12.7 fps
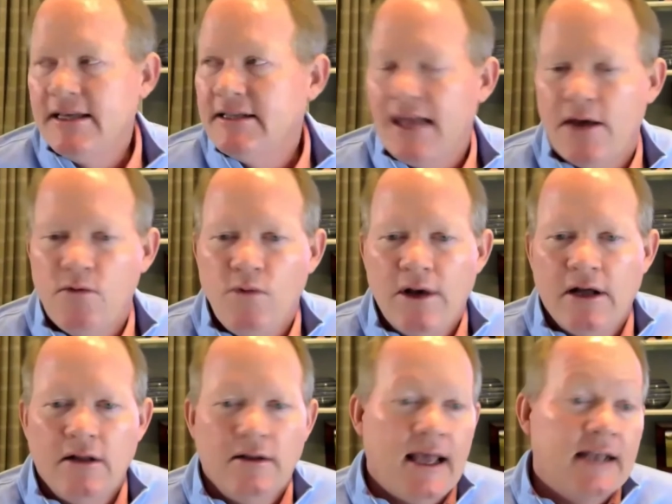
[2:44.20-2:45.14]
think they
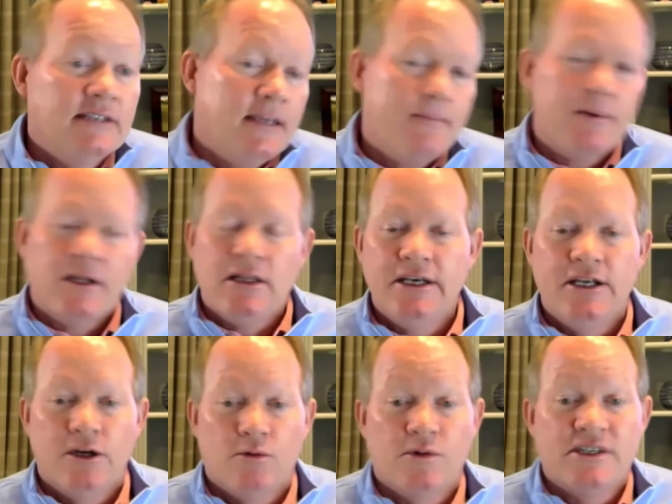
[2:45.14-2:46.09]
will. And typically
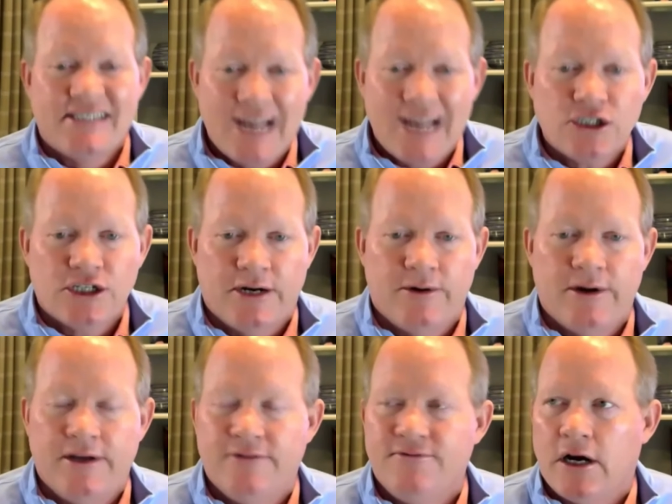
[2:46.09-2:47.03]
in a
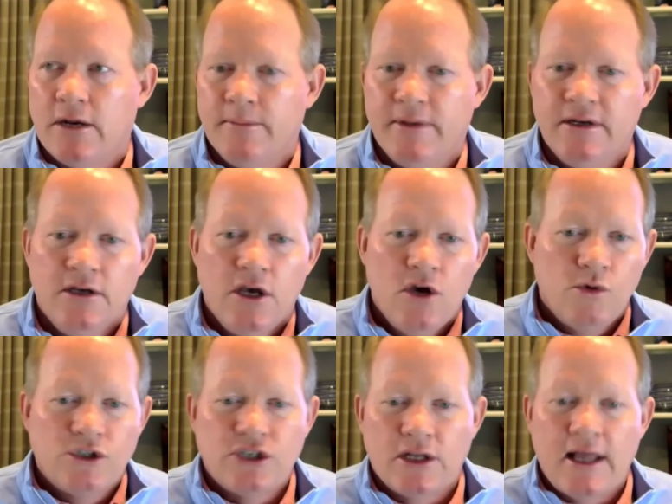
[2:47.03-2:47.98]
recessionary environment,
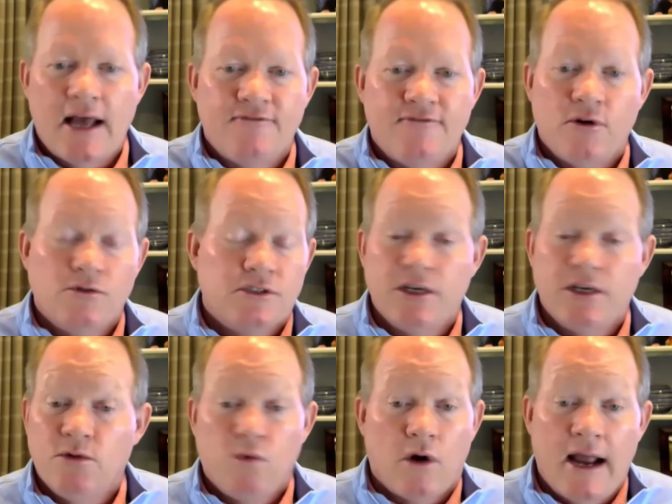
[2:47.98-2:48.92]
which a lot of folks
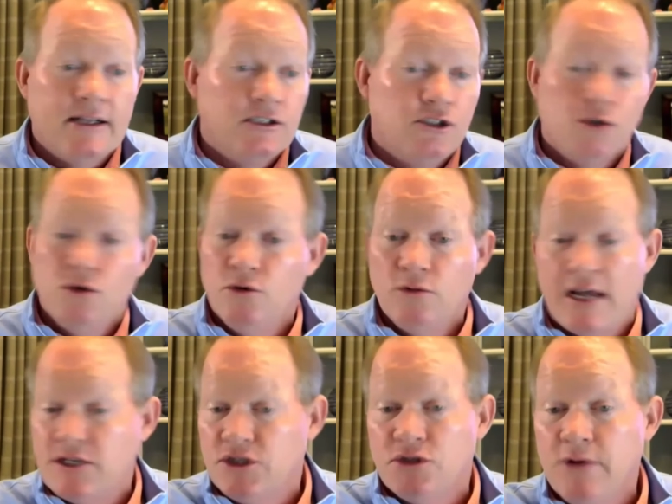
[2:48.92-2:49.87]
think we're heading to
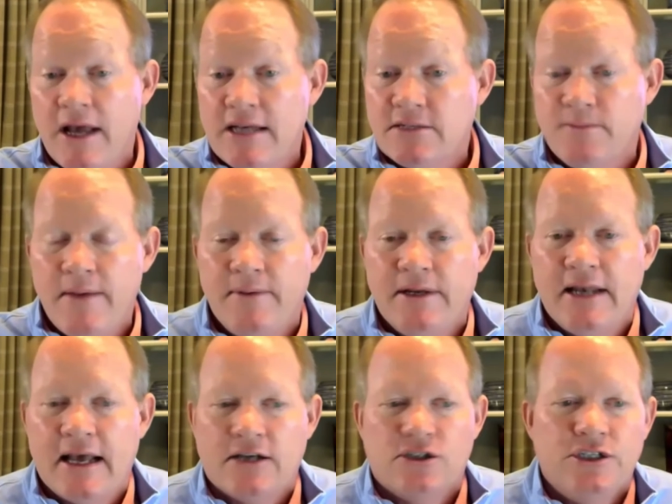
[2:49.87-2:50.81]
as soon as maybe
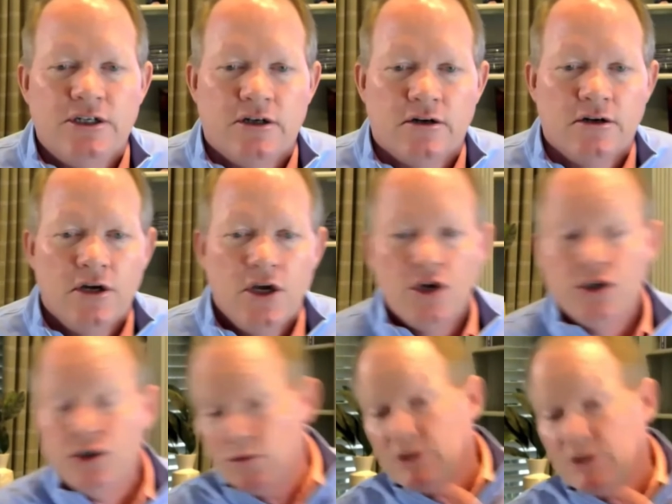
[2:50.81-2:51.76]
next year,
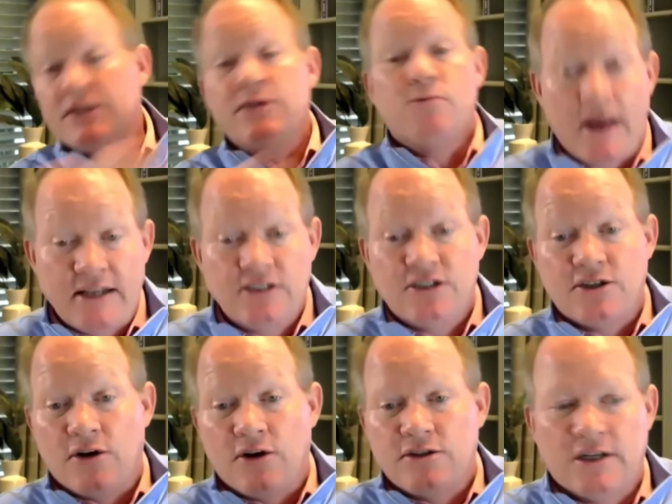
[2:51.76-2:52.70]
you will see rates
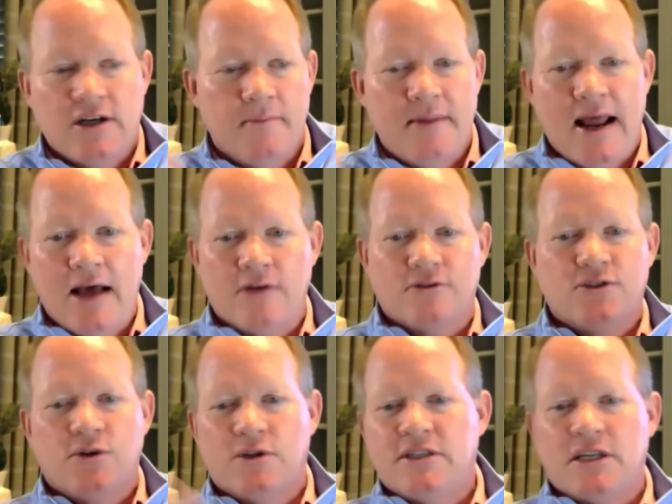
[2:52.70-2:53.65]
start to come down.
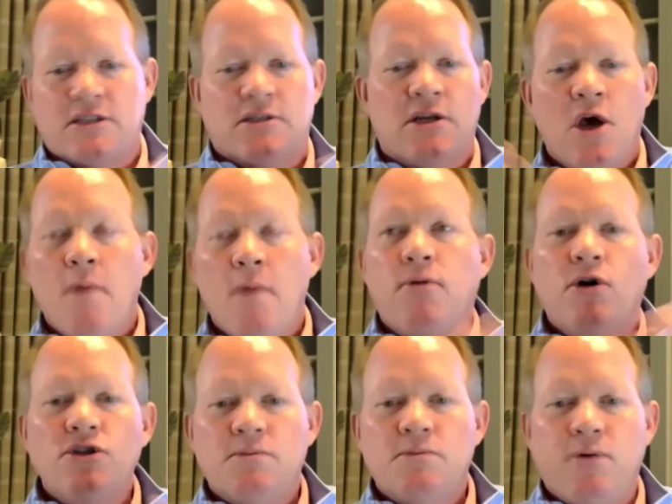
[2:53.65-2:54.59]
So it's hmm. this
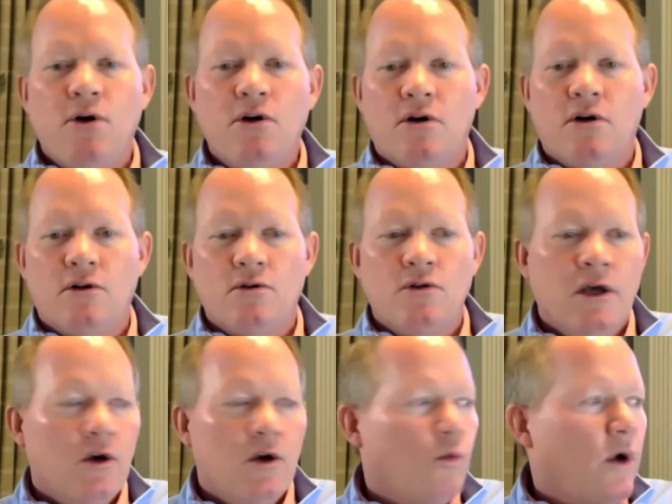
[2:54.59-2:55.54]
push pull
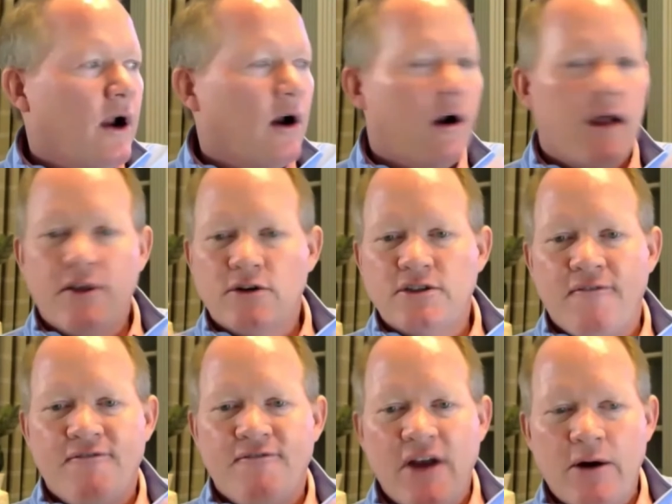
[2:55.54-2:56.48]
where there's
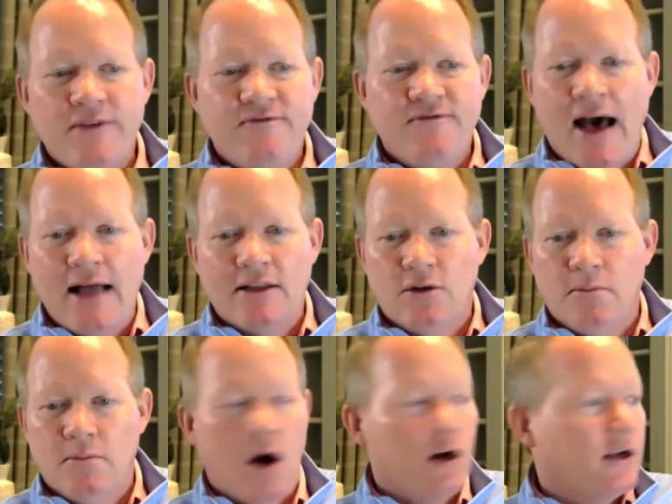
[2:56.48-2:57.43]
a very volatile
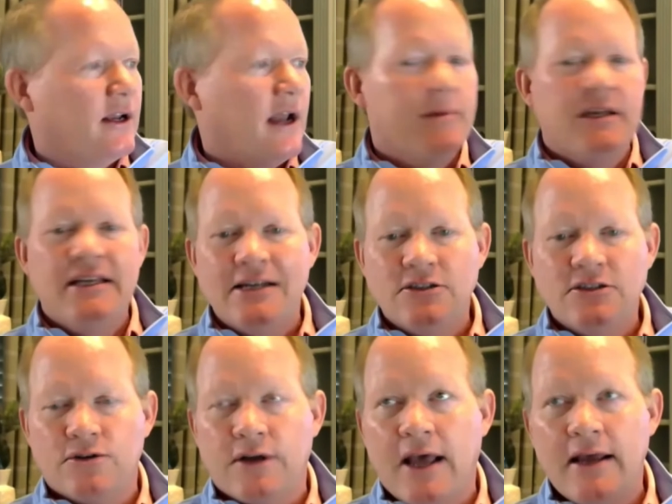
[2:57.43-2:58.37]
market. I mean,
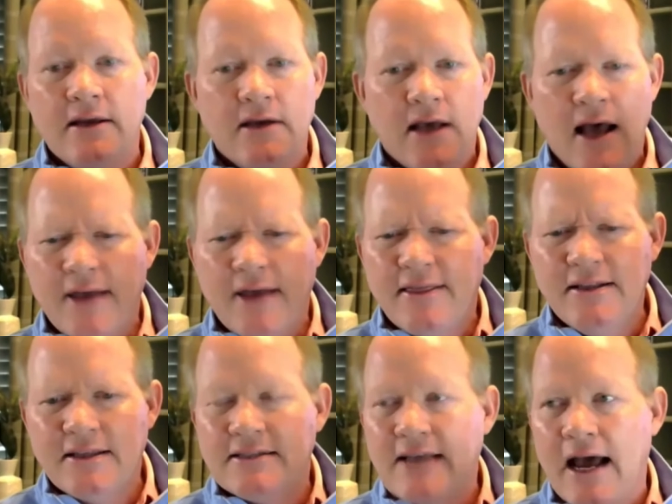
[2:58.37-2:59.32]
yesterday, I
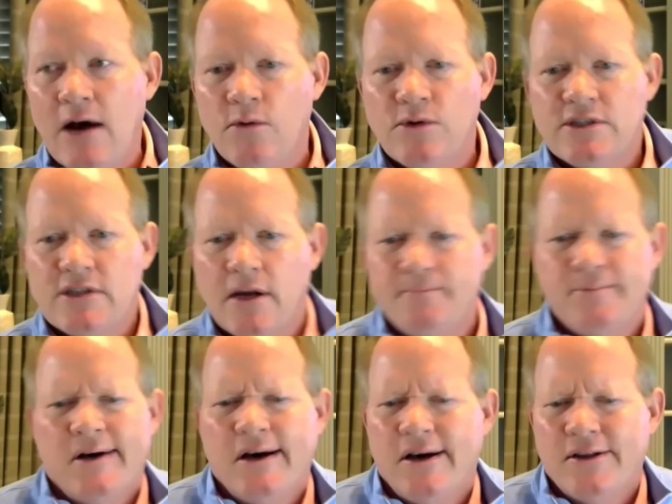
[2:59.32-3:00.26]
think the Dow was up
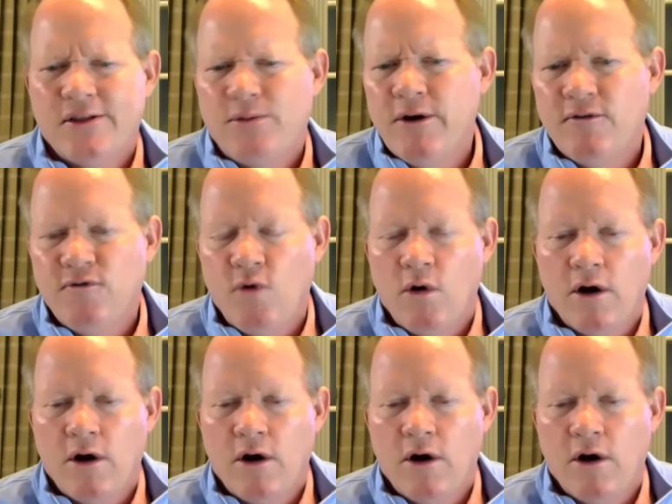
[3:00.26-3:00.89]
uh, three or